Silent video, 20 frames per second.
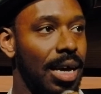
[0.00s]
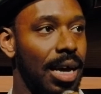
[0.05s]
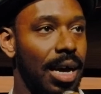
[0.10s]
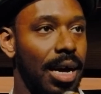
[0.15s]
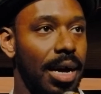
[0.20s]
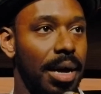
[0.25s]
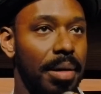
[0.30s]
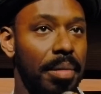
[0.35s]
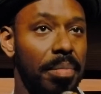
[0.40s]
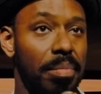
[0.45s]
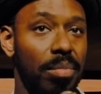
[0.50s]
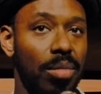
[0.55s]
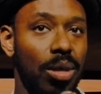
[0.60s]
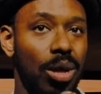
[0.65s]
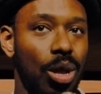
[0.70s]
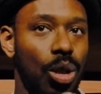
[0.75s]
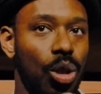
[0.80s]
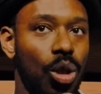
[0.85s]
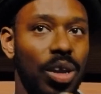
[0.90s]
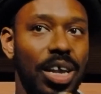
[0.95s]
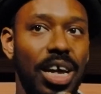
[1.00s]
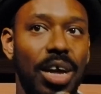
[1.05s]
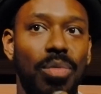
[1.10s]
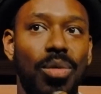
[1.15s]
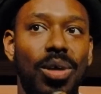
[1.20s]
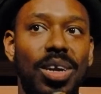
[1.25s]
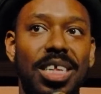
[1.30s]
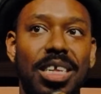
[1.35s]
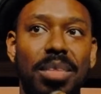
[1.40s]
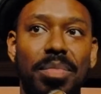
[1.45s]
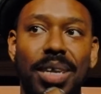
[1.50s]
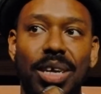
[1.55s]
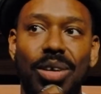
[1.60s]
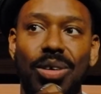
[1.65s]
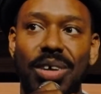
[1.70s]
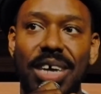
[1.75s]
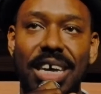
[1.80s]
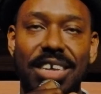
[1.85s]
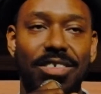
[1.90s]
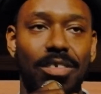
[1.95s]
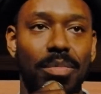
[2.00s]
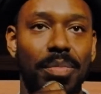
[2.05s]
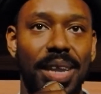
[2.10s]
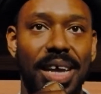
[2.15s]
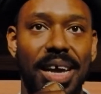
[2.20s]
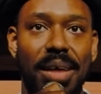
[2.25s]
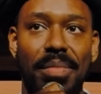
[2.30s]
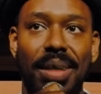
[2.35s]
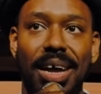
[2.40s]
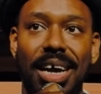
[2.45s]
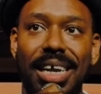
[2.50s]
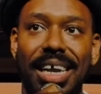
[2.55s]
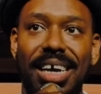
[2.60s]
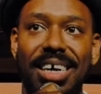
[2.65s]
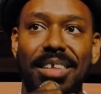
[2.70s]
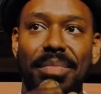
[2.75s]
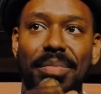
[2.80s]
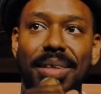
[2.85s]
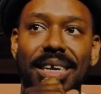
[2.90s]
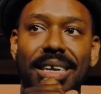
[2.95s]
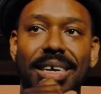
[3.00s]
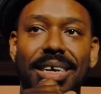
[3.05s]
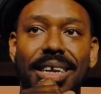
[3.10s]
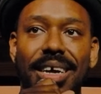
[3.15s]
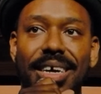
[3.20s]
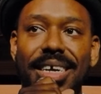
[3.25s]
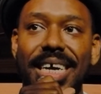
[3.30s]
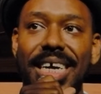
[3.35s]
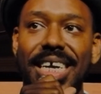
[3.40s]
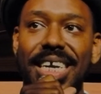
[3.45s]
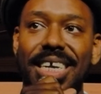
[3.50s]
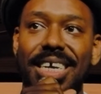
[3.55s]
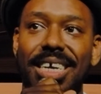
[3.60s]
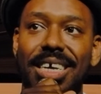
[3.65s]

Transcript: Um, not that I wanted to be an orchestral player, but I liked playing the clarinet.